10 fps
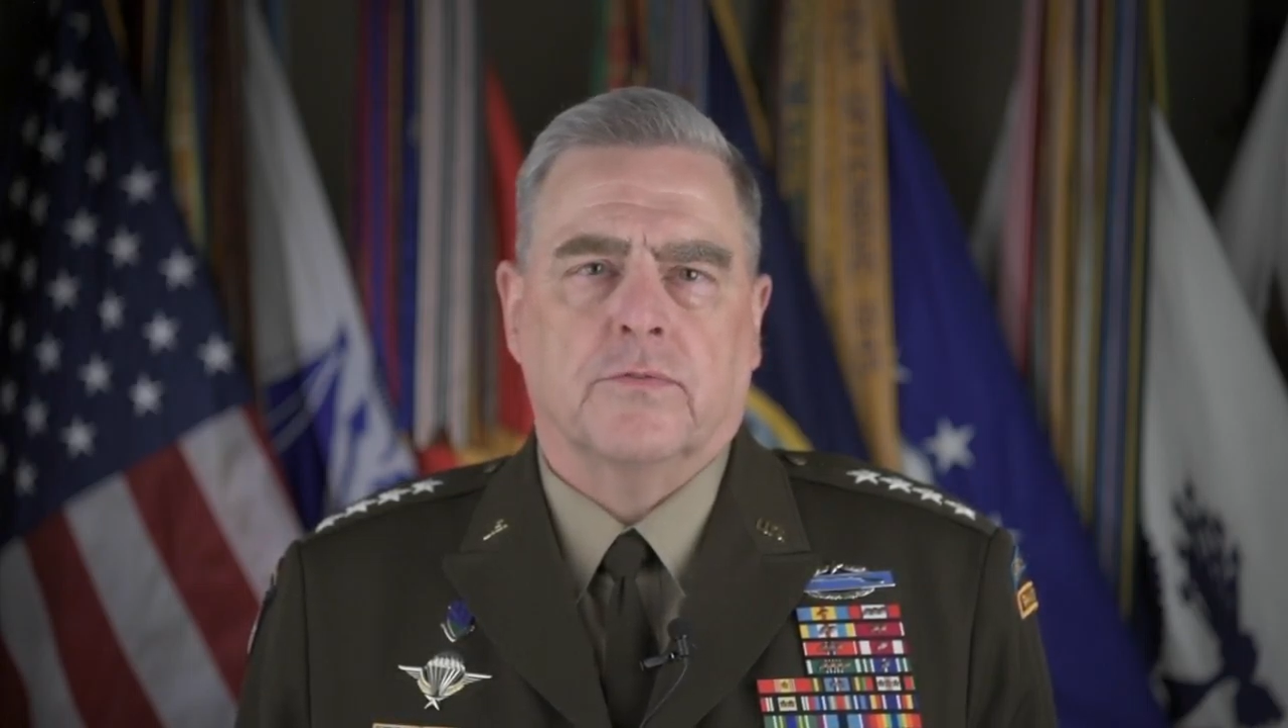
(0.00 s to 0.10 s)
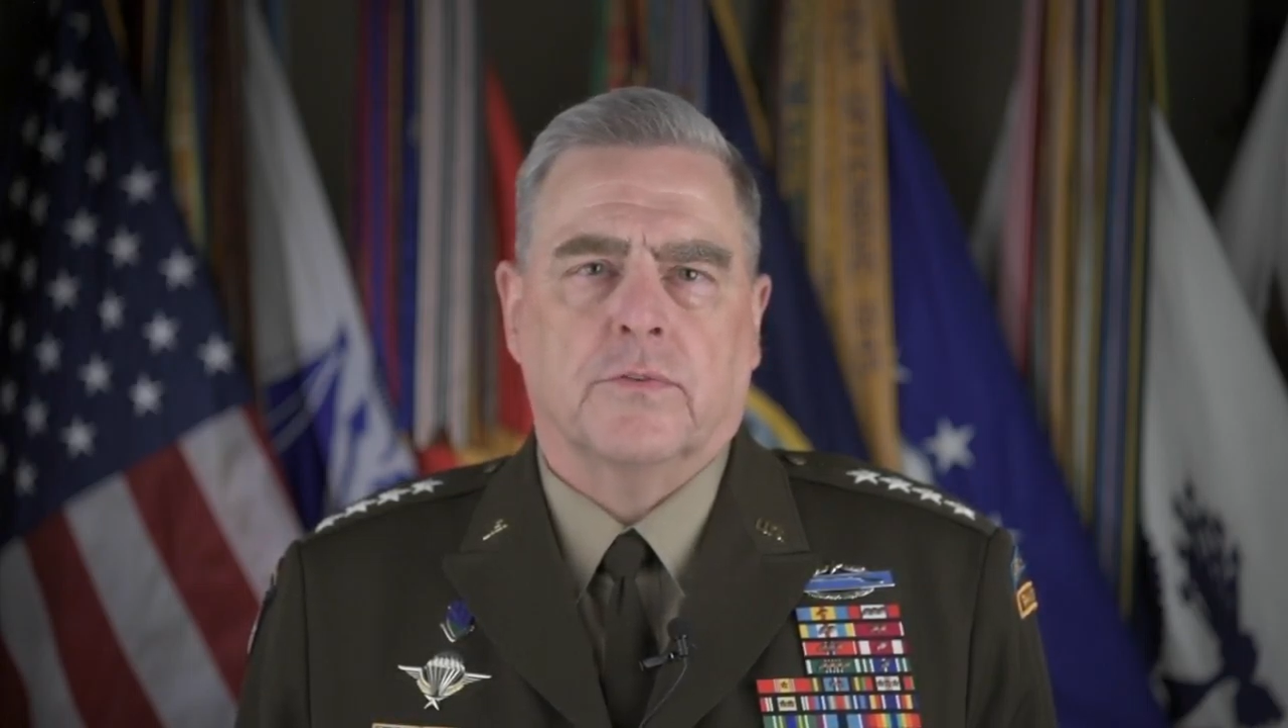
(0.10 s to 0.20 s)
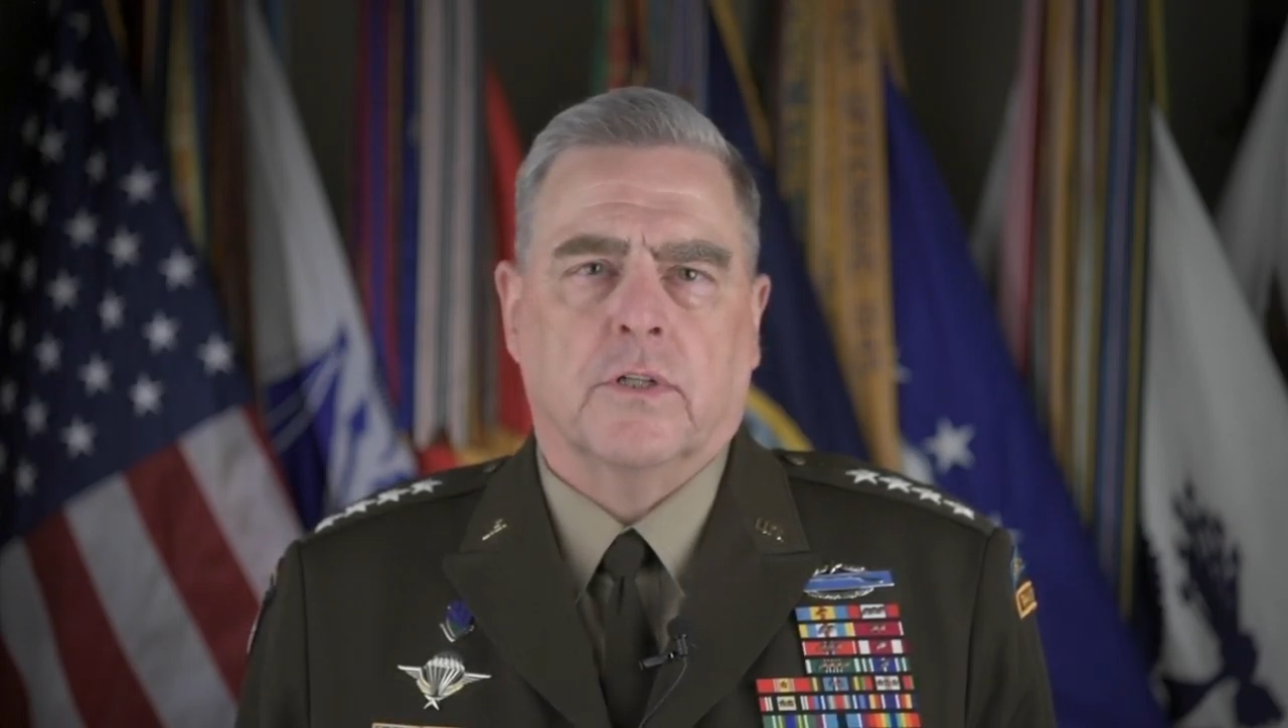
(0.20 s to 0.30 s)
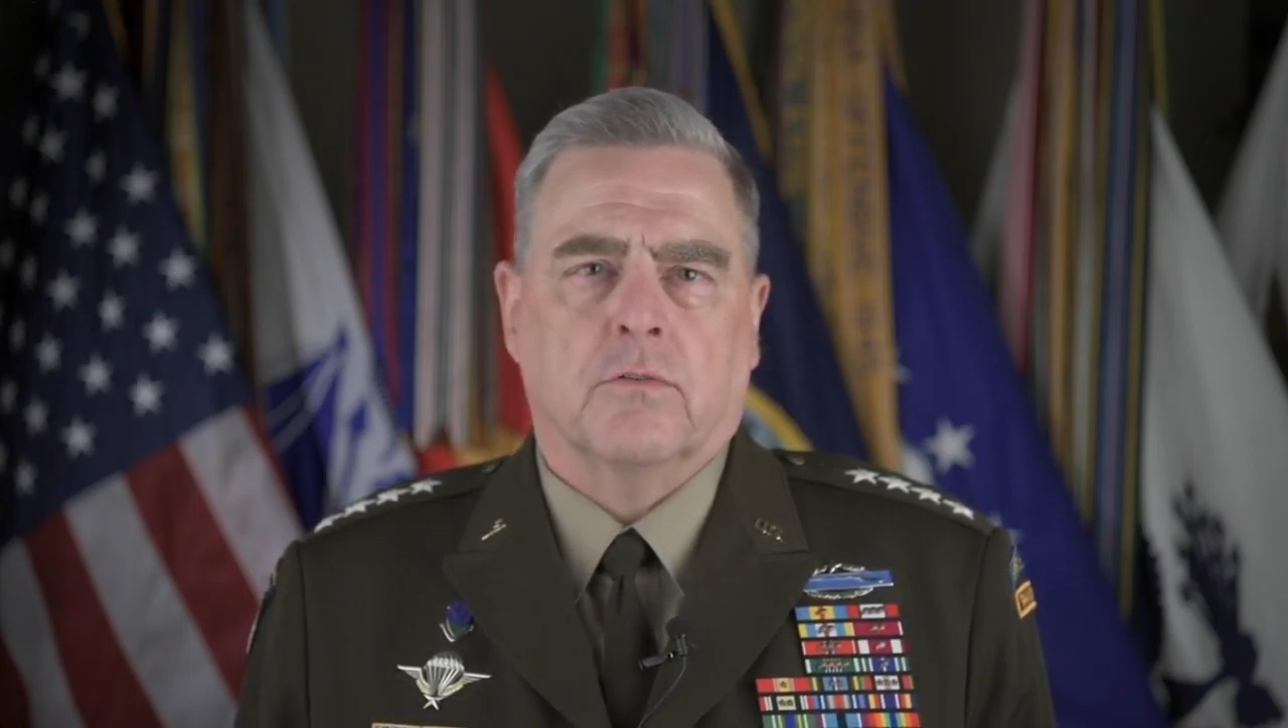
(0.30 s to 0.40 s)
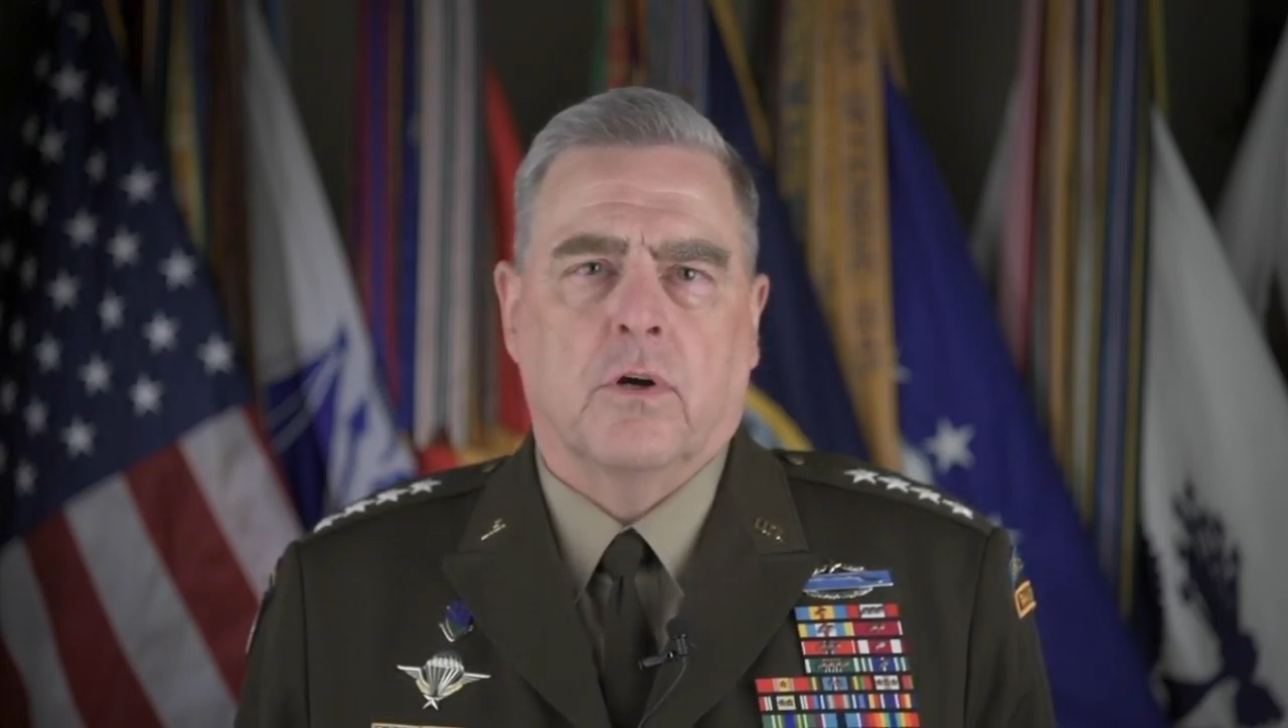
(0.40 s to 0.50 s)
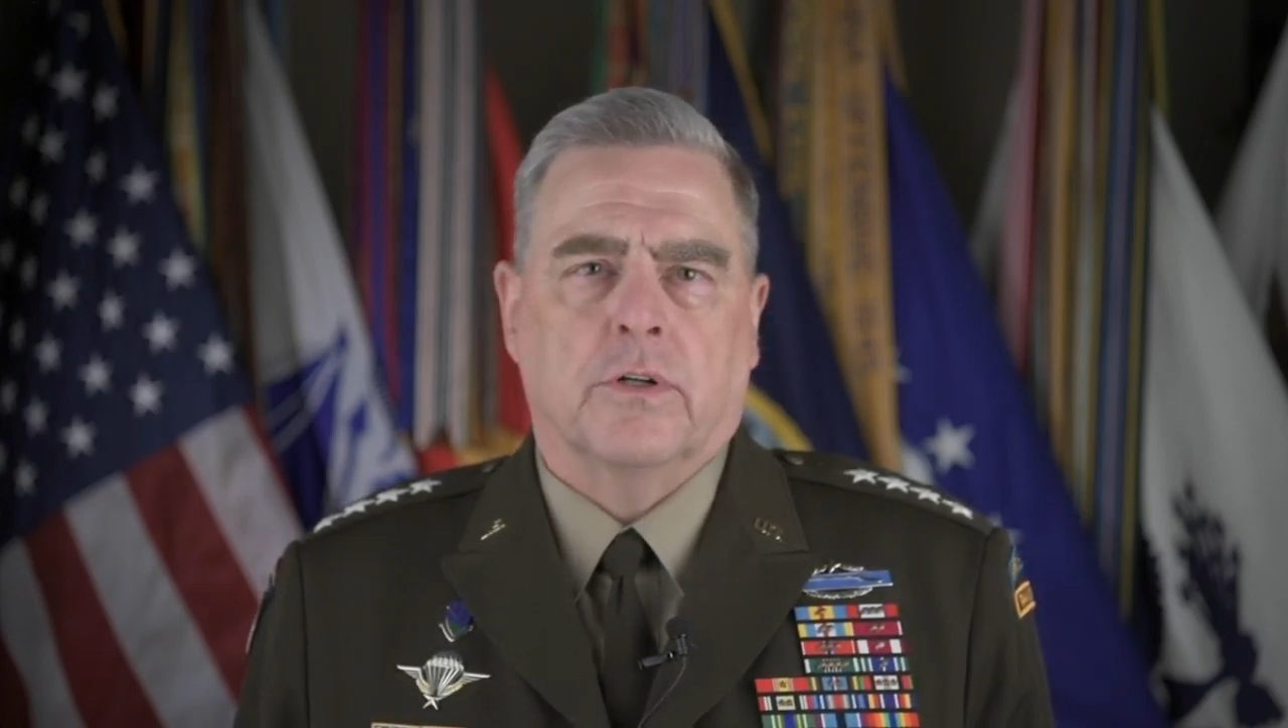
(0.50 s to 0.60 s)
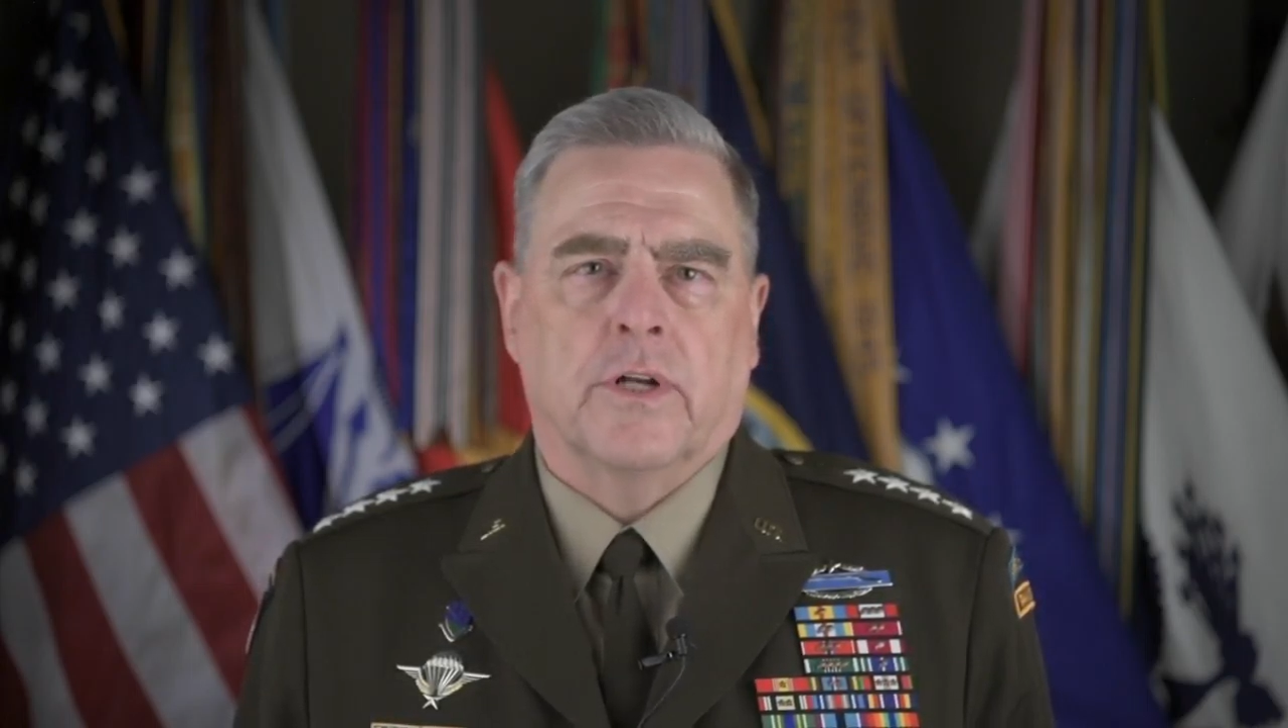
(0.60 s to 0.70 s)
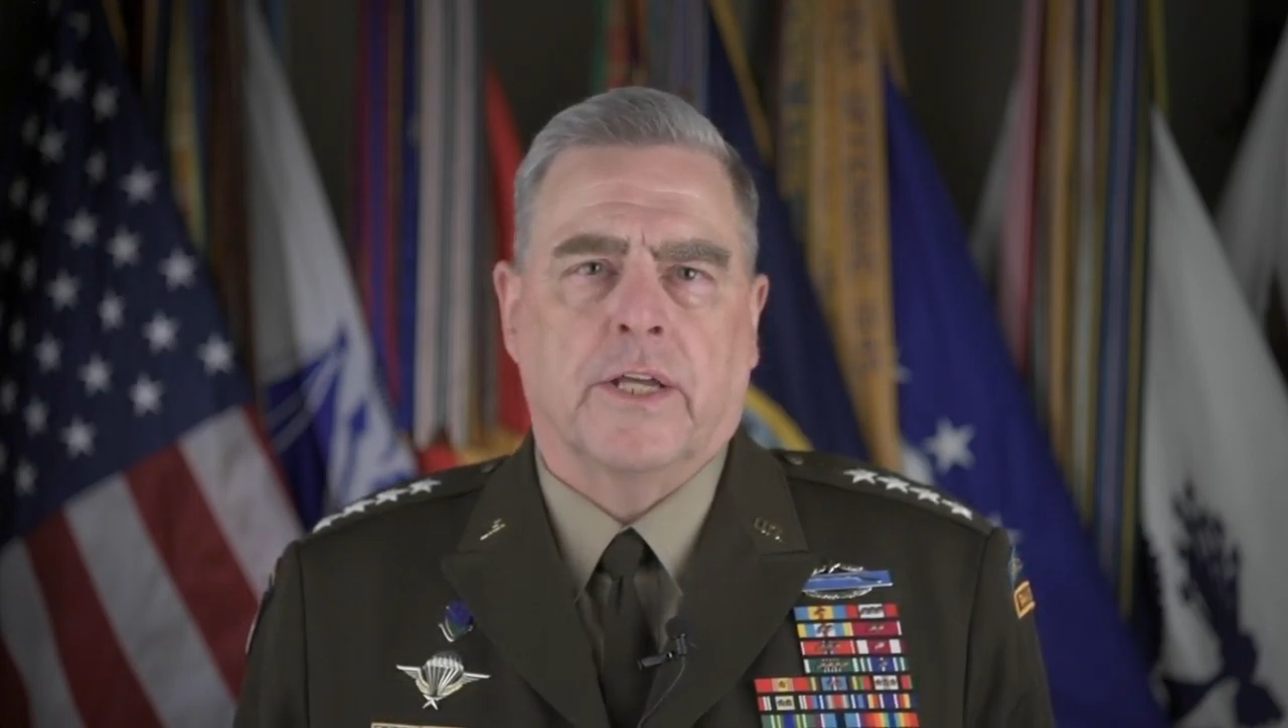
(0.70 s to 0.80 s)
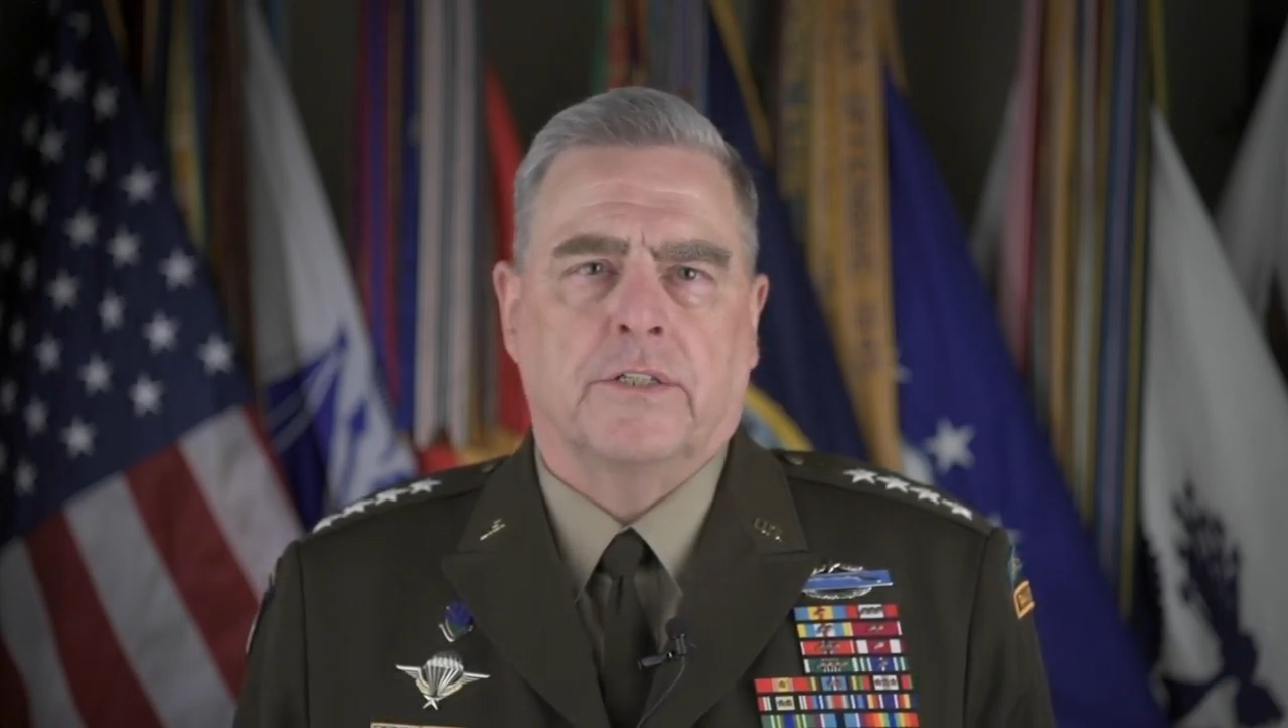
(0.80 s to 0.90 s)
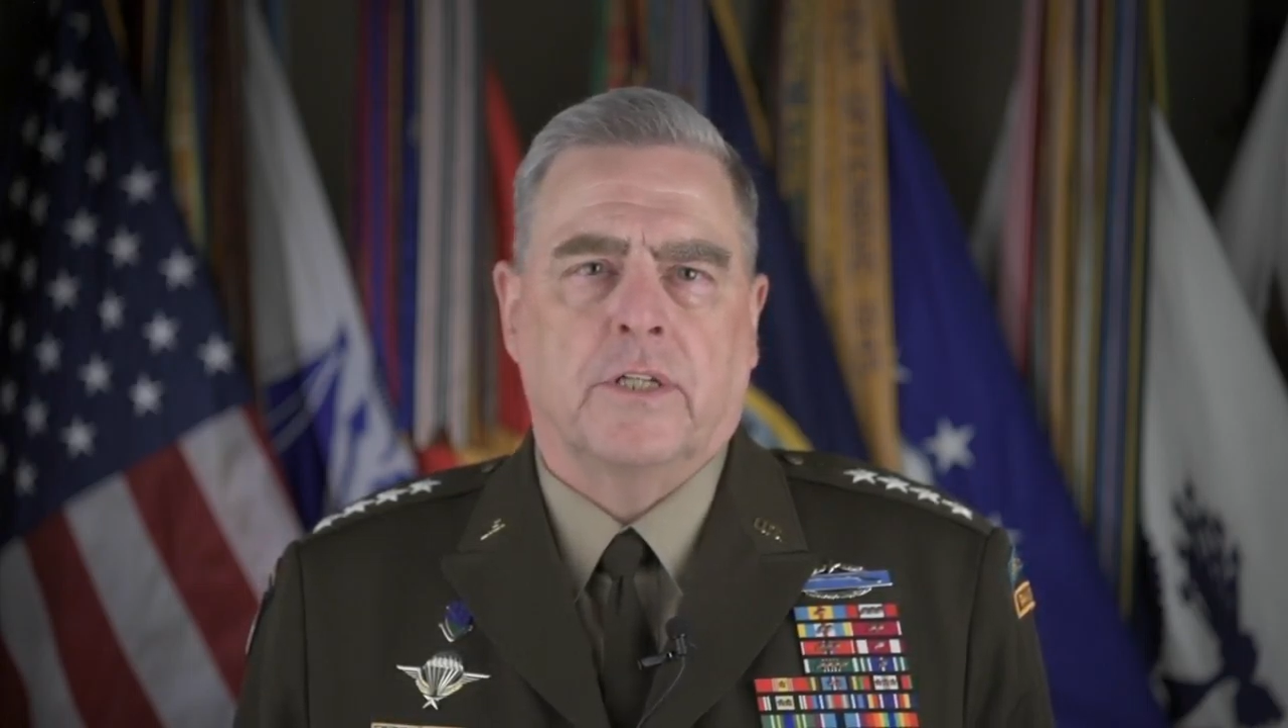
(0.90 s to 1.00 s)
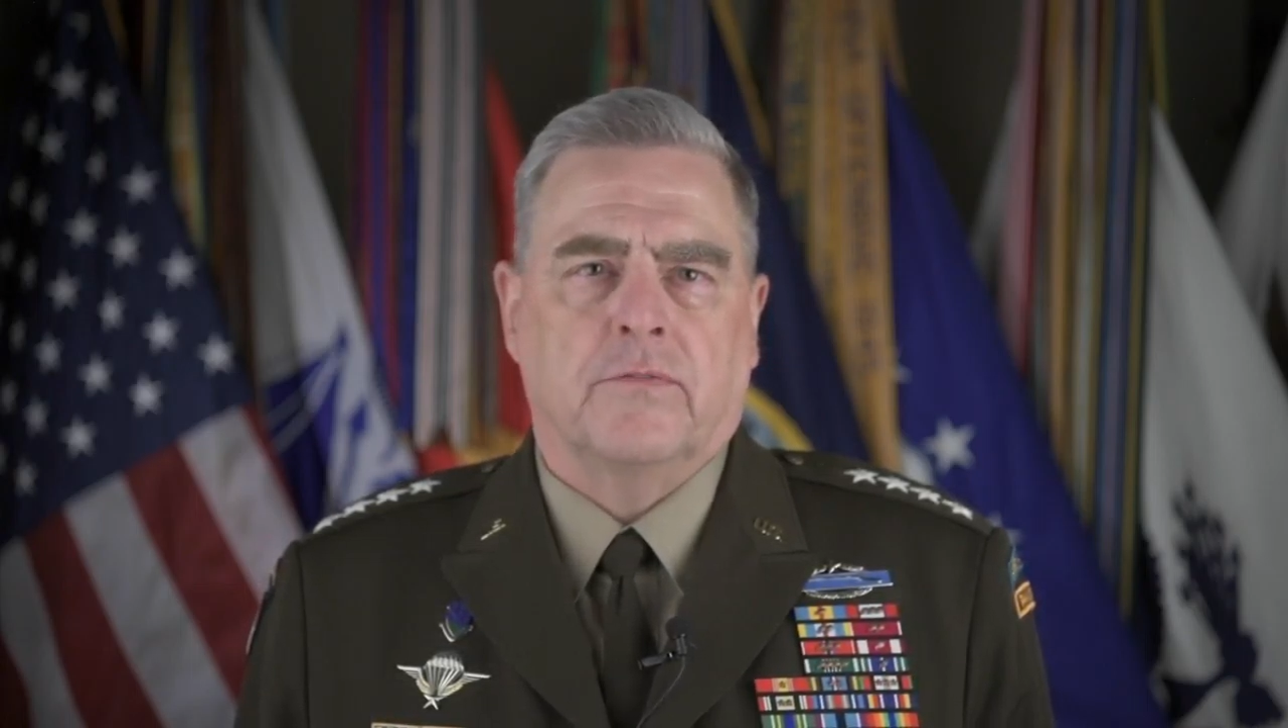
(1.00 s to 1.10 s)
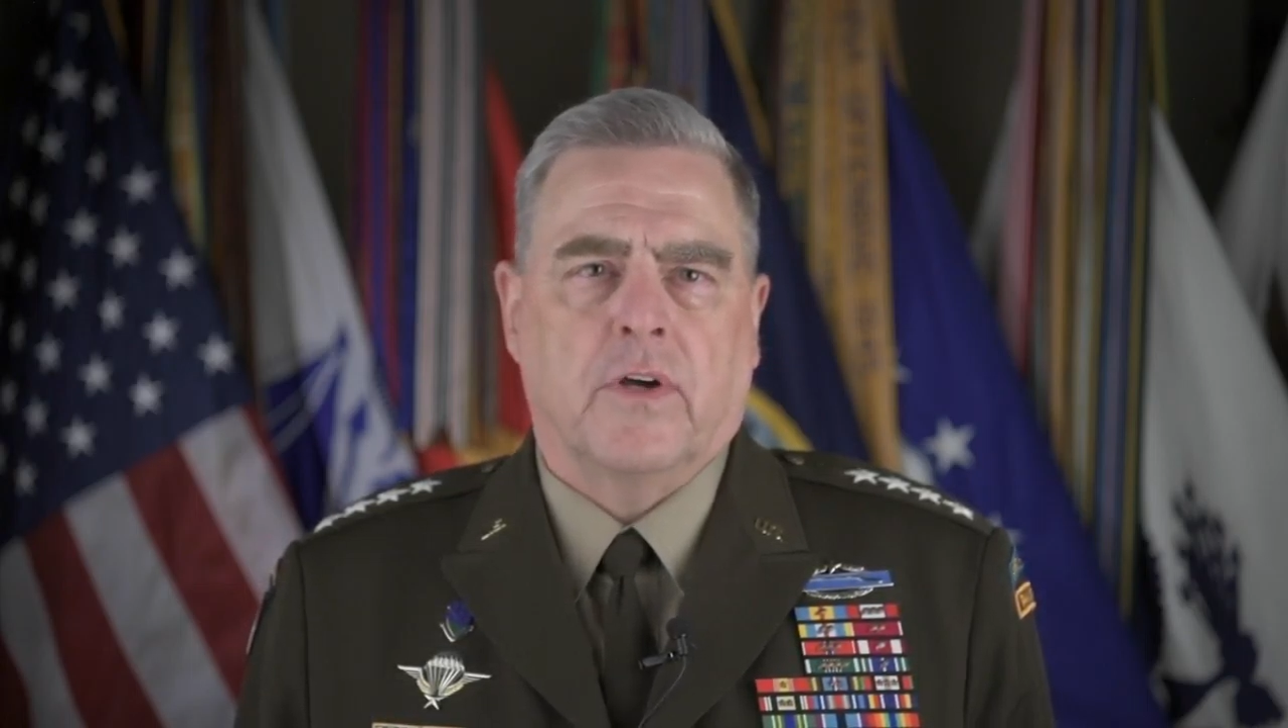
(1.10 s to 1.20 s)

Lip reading: the Corona-19